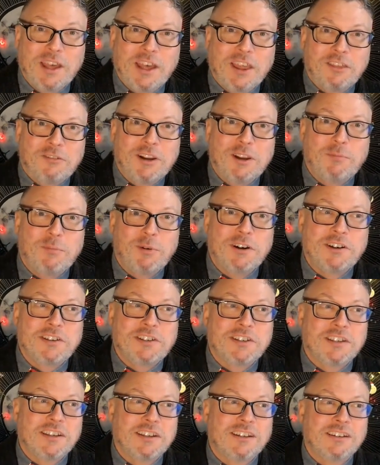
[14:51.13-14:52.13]
three
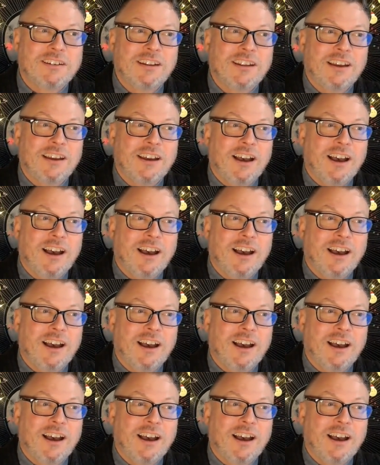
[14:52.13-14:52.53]
person